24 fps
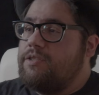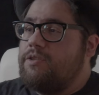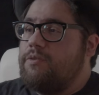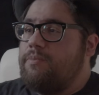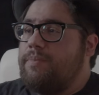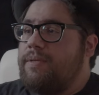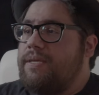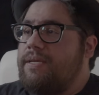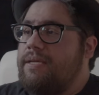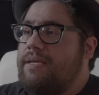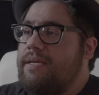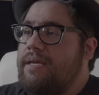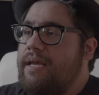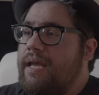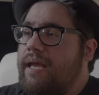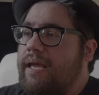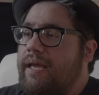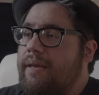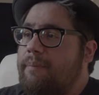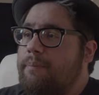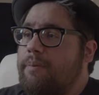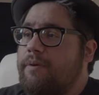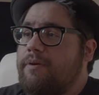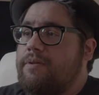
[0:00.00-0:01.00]
to be
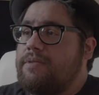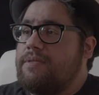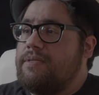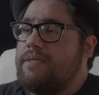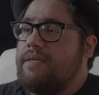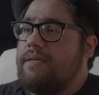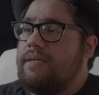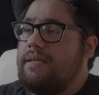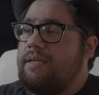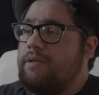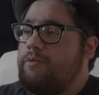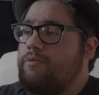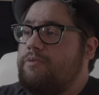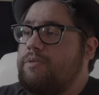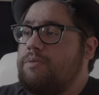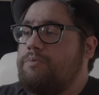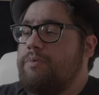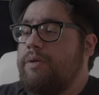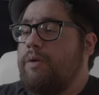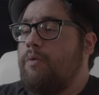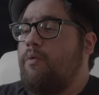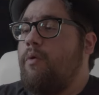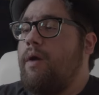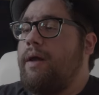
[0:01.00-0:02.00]
a person who's
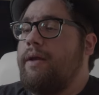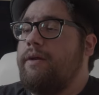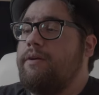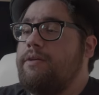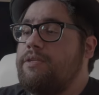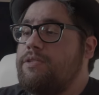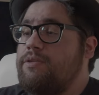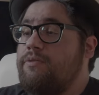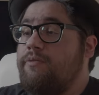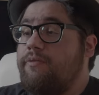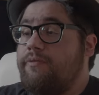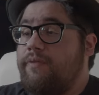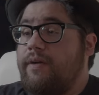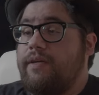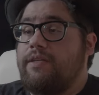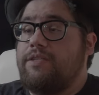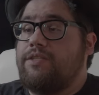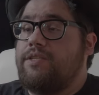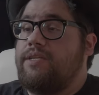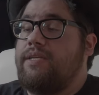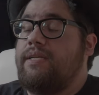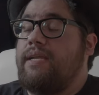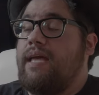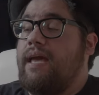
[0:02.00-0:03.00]
required to
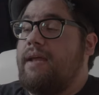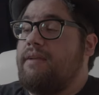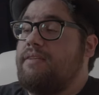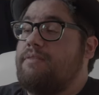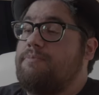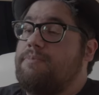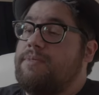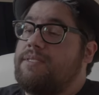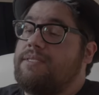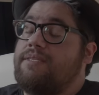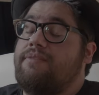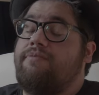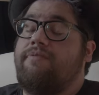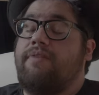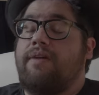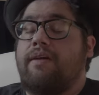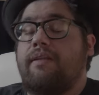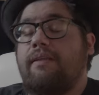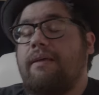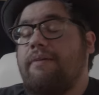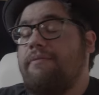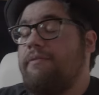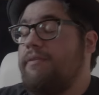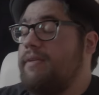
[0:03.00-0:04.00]
function at a
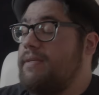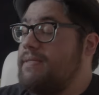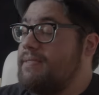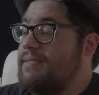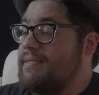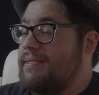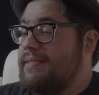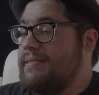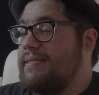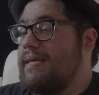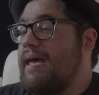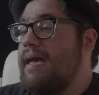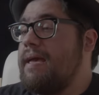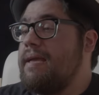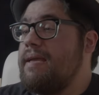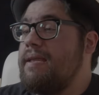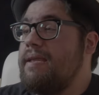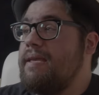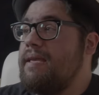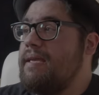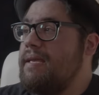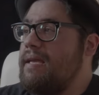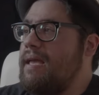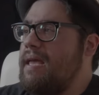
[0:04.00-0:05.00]
specific level in
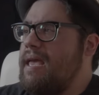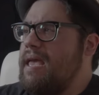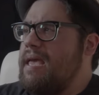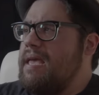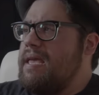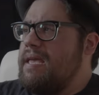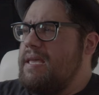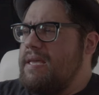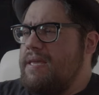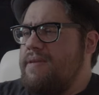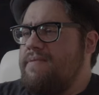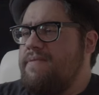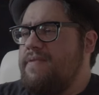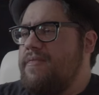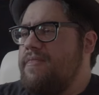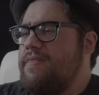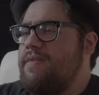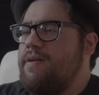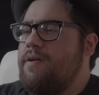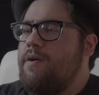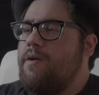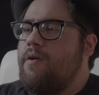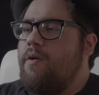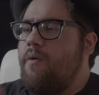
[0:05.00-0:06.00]
society, even
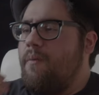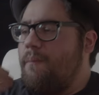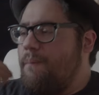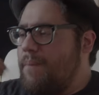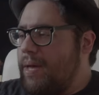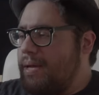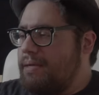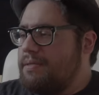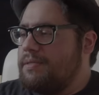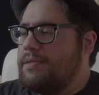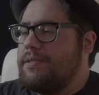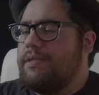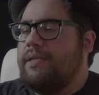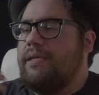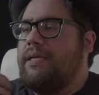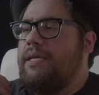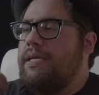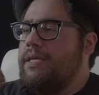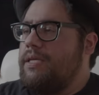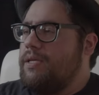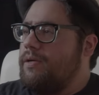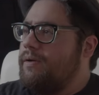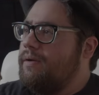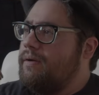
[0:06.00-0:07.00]
though
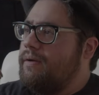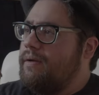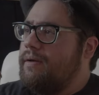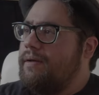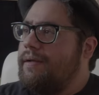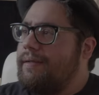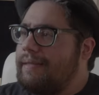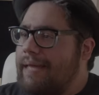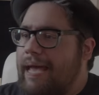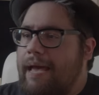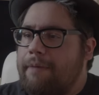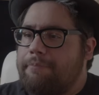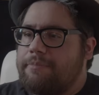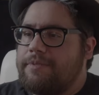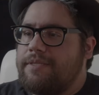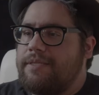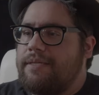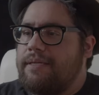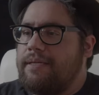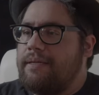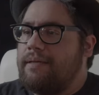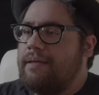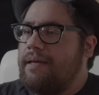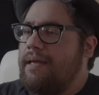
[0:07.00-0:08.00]
mentally you're
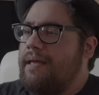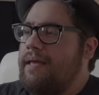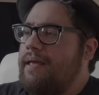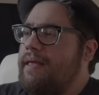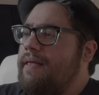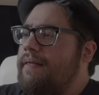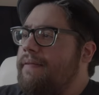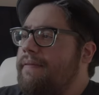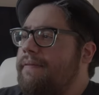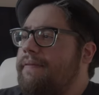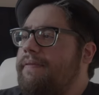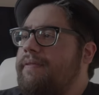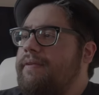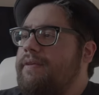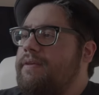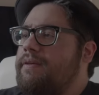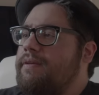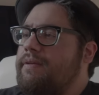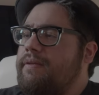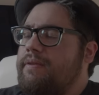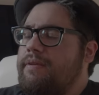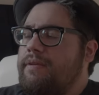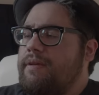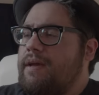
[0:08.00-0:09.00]
collapsing.
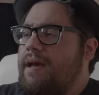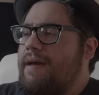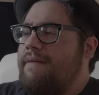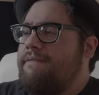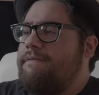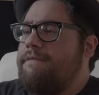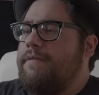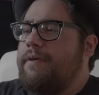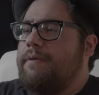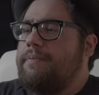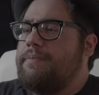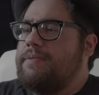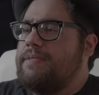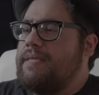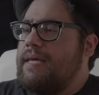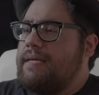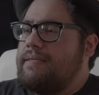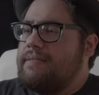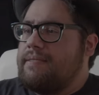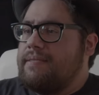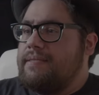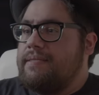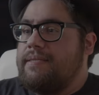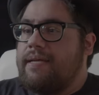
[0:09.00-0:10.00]
You got films
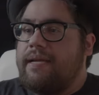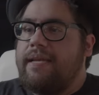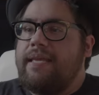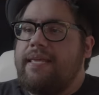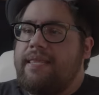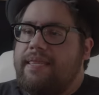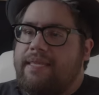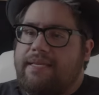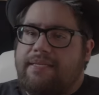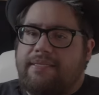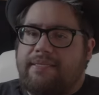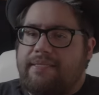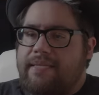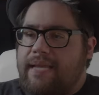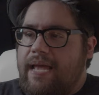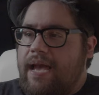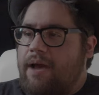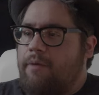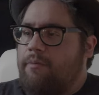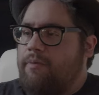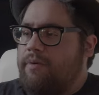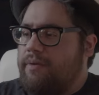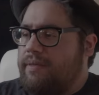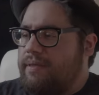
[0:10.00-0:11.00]
that study this
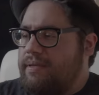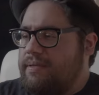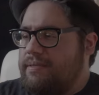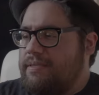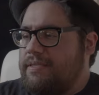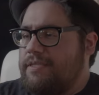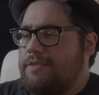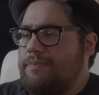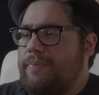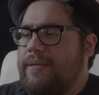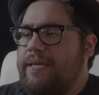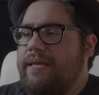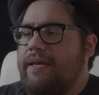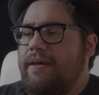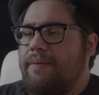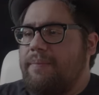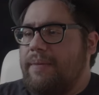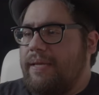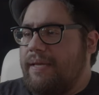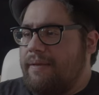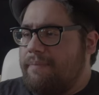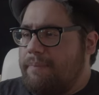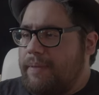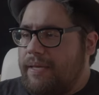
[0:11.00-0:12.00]
now, where this is
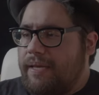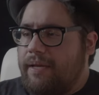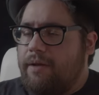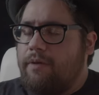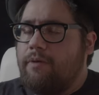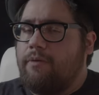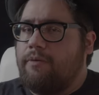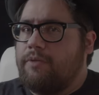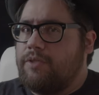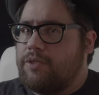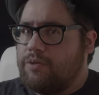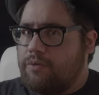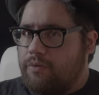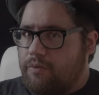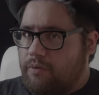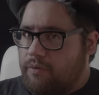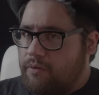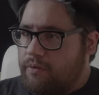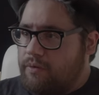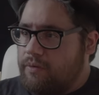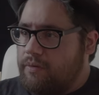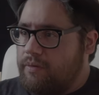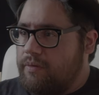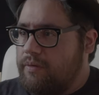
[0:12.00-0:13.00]
becoming a big
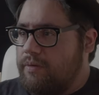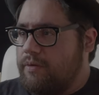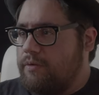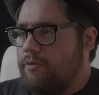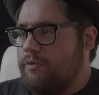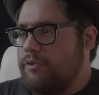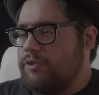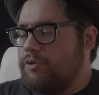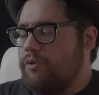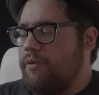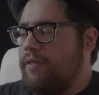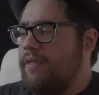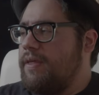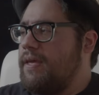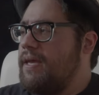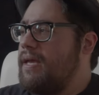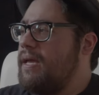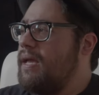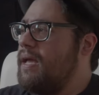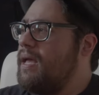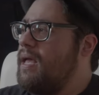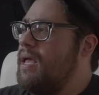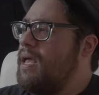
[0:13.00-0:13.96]
cultural cultural thing,